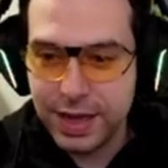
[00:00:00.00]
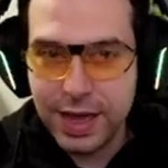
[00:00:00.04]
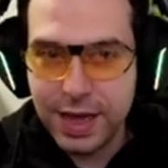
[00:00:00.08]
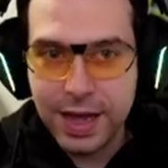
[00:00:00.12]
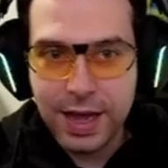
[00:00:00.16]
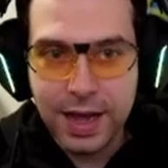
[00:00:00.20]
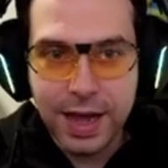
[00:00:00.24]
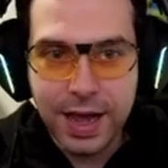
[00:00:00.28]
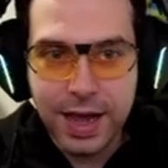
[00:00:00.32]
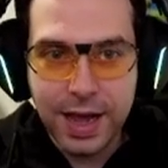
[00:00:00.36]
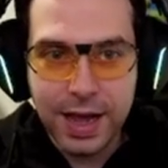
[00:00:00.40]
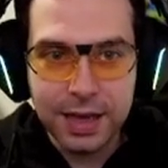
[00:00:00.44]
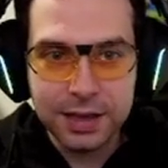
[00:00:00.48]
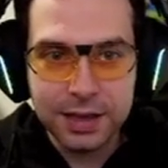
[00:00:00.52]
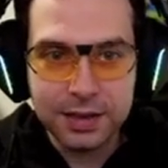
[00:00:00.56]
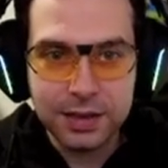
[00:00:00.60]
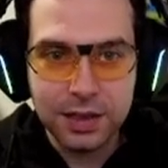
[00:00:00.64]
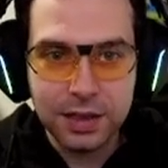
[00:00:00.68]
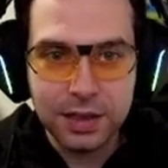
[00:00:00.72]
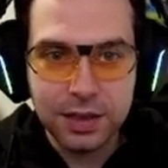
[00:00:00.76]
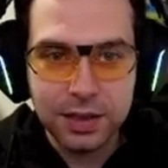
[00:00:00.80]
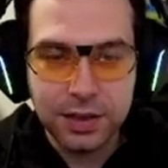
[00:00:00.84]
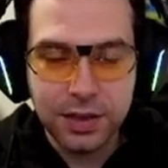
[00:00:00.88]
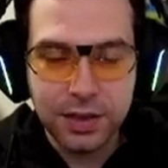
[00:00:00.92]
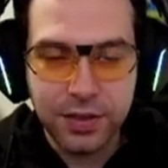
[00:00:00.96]
and
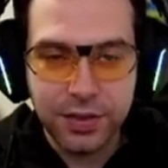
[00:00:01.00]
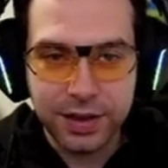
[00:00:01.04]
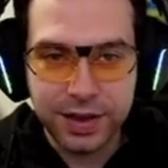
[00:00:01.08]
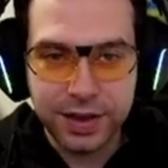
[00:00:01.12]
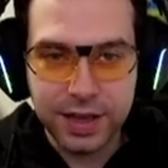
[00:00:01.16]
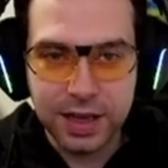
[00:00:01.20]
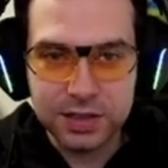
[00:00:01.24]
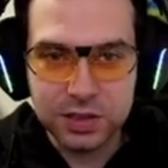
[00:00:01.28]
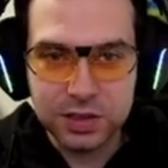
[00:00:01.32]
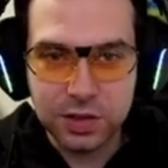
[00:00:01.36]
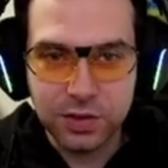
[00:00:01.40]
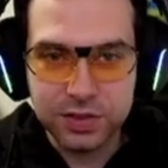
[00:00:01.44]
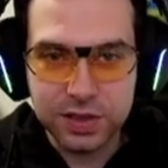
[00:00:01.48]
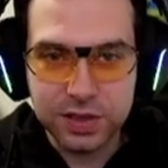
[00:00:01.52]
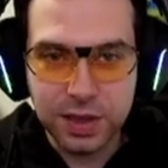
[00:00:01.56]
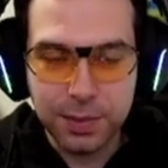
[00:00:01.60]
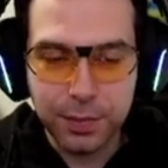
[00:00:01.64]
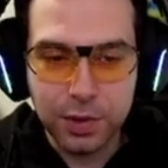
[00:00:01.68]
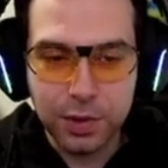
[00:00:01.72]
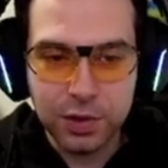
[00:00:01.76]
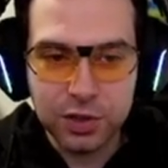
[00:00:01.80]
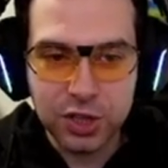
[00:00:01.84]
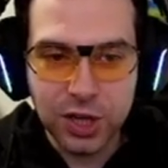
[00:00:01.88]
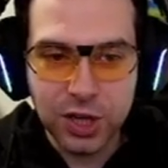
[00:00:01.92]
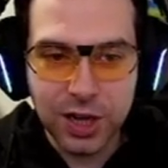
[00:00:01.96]
the Cask of
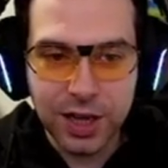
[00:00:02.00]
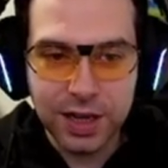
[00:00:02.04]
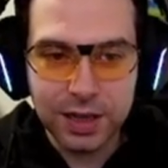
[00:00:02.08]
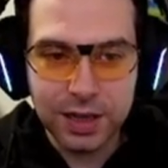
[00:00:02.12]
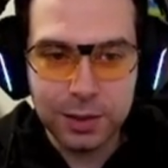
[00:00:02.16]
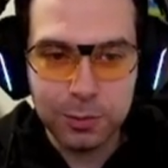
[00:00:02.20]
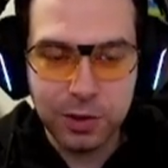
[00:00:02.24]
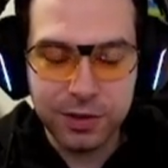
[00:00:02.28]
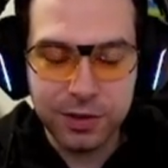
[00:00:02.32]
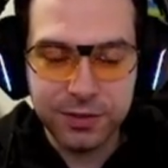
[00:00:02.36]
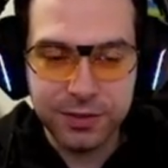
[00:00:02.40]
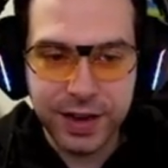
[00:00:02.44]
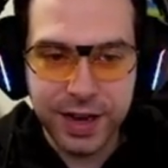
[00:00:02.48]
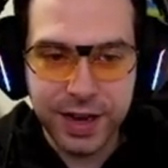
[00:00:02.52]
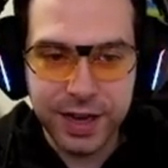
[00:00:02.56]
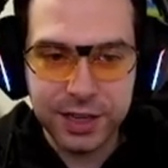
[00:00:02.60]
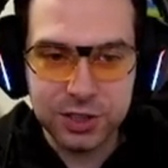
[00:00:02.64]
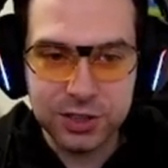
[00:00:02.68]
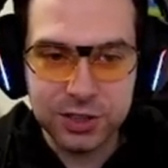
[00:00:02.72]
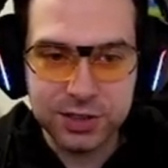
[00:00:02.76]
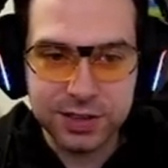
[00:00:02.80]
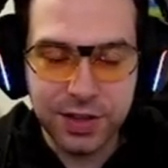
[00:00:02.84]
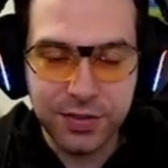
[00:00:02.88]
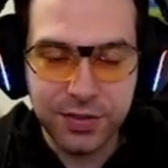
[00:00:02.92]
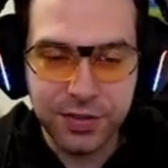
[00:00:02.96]
Submerged Isle with
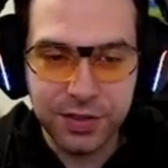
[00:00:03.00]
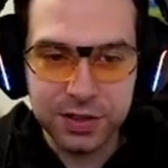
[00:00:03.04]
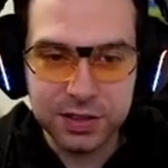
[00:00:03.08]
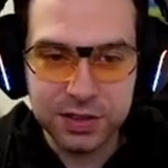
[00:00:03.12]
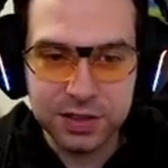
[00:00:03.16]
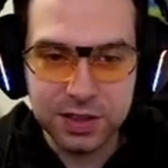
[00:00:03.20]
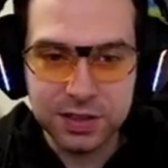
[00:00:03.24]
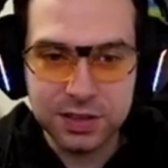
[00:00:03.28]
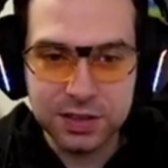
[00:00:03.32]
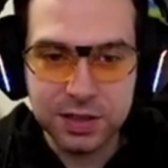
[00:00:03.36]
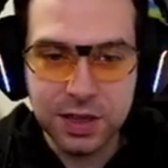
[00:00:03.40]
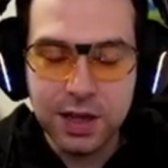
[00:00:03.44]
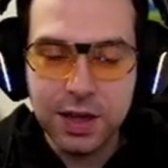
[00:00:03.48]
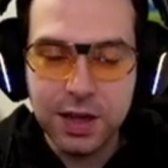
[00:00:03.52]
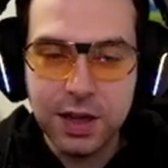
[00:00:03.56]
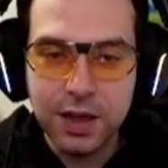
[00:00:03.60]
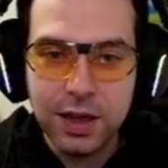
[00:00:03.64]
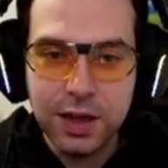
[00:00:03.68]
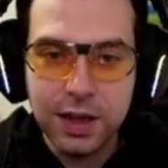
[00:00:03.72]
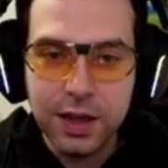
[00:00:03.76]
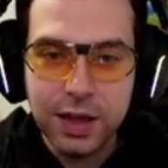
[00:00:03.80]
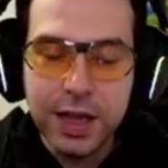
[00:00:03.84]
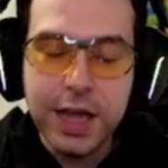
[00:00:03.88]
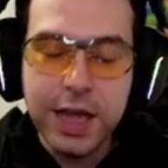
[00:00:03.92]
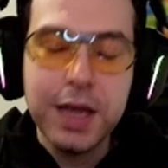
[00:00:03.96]
Aegis. And this is,
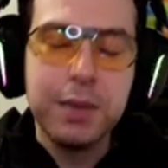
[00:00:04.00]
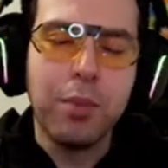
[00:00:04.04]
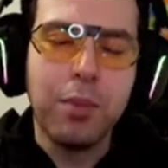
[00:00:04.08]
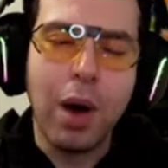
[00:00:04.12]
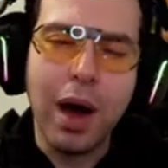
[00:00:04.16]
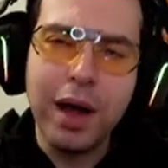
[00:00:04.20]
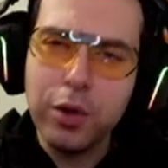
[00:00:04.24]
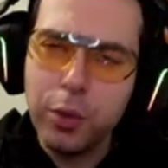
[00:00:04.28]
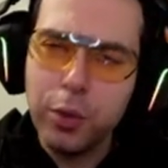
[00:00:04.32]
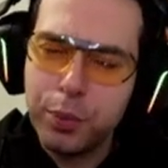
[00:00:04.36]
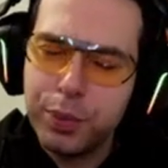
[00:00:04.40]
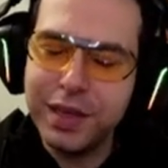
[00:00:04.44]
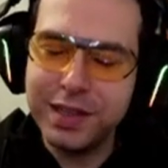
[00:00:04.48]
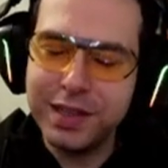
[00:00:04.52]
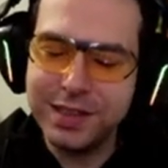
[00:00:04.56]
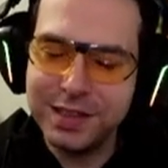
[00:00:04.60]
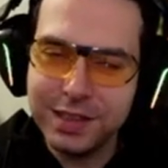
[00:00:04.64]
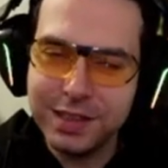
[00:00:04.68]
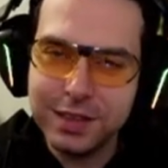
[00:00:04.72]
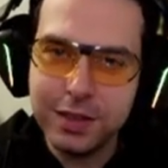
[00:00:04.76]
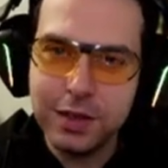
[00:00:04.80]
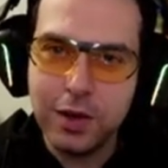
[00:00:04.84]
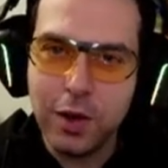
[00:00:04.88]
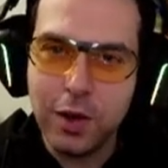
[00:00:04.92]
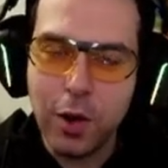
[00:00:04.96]
in my
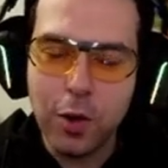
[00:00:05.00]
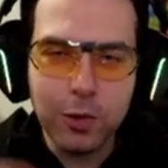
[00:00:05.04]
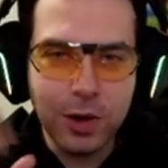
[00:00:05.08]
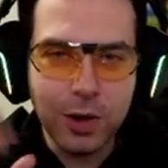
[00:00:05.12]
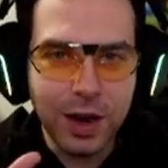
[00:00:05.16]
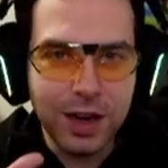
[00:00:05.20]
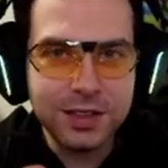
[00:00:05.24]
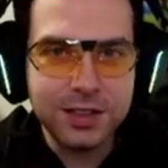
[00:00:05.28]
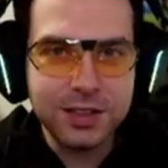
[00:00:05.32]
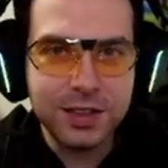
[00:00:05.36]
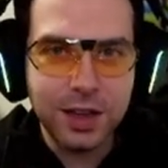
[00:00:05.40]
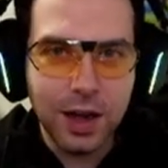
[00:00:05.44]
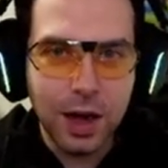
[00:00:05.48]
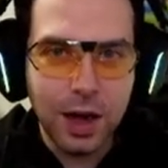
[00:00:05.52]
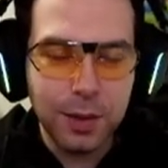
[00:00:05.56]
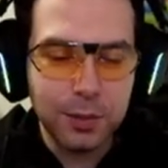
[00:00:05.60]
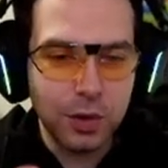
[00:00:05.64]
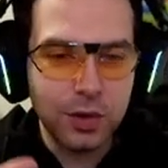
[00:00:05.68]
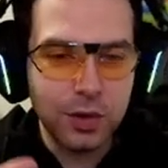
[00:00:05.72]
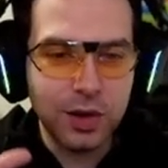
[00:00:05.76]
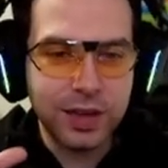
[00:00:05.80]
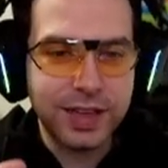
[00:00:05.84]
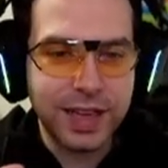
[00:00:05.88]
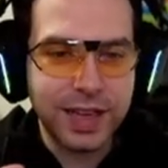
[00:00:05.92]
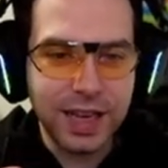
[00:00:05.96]
opinion, alright, I'm
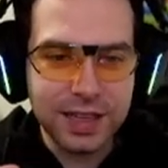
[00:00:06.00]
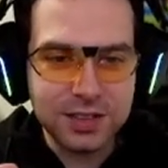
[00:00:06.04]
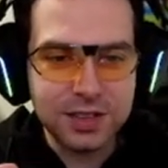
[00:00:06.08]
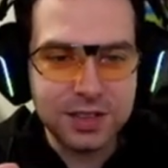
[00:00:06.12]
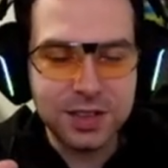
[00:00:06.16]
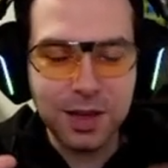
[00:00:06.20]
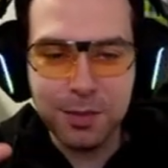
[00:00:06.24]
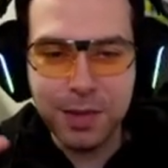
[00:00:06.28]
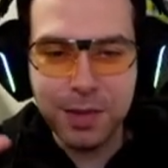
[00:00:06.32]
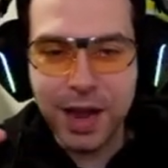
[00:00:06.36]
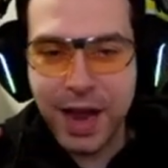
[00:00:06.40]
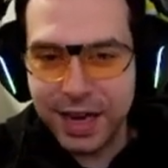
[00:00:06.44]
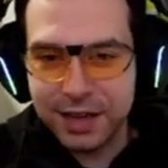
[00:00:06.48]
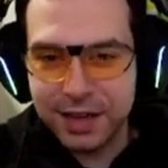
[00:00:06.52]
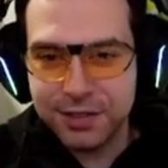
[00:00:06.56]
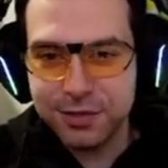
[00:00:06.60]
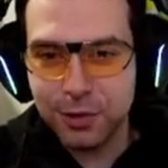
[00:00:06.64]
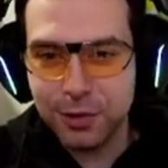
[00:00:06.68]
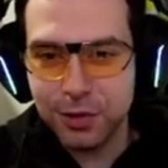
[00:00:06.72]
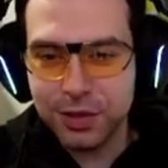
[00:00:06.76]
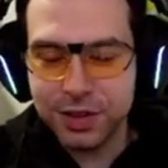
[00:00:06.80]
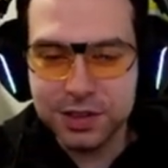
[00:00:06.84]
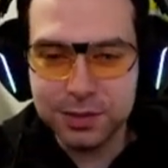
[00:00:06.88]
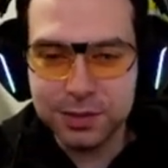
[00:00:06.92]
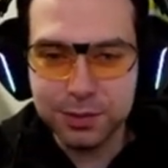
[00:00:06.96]
gonna get some hate
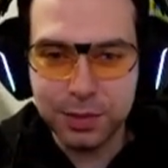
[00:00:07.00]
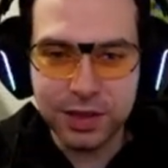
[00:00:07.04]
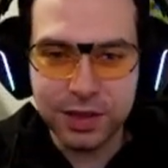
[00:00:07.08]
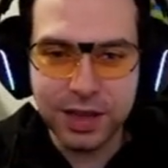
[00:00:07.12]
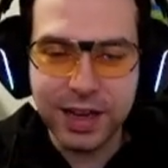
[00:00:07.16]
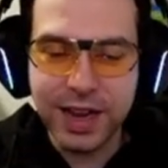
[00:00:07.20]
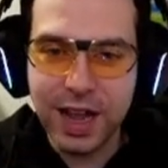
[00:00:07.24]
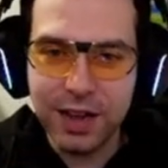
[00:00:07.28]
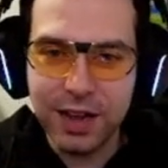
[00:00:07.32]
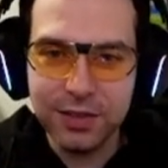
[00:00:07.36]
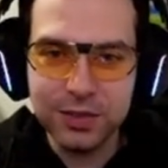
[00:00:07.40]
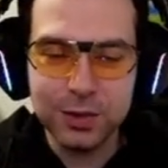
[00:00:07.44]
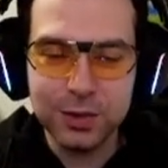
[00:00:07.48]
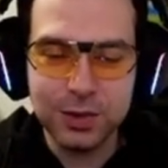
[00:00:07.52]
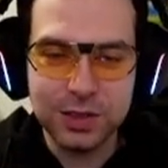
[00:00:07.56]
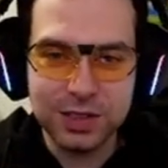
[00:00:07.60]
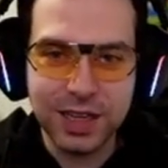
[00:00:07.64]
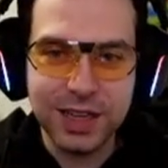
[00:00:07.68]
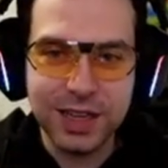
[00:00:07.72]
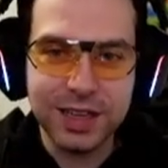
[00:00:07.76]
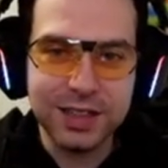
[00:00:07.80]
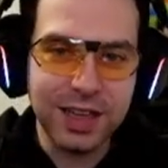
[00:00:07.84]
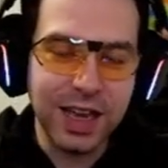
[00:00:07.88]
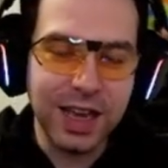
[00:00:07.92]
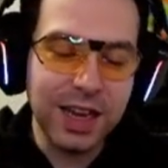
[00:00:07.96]
for this, but I have to
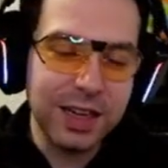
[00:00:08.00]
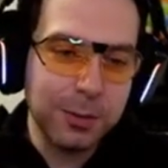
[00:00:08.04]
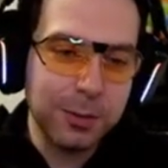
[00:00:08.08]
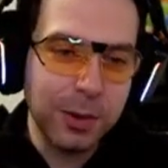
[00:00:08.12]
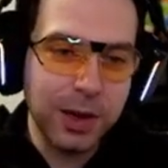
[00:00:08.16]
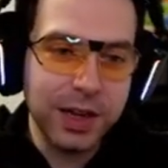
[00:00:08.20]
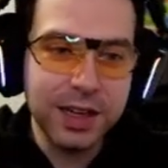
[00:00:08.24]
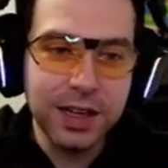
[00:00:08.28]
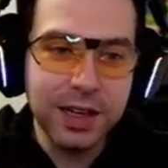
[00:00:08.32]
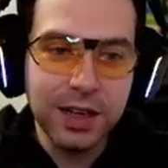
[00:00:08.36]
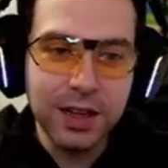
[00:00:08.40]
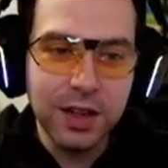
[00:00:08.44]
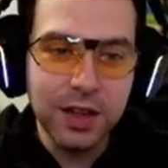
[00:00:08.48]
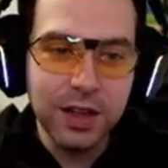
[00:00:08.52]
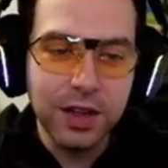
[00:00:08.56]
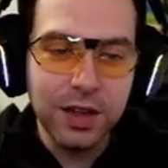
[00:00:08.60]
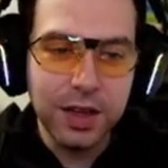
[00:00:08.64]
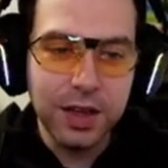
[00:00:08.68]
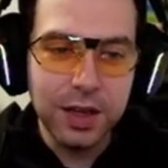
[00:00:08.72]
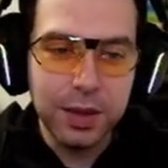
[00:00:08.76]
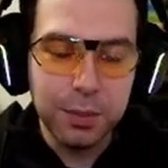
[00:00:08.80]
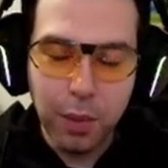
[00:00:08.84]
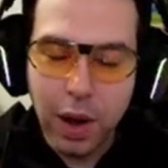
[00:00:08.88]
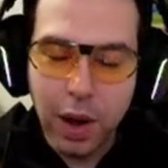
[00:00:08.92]
say it anyway. In my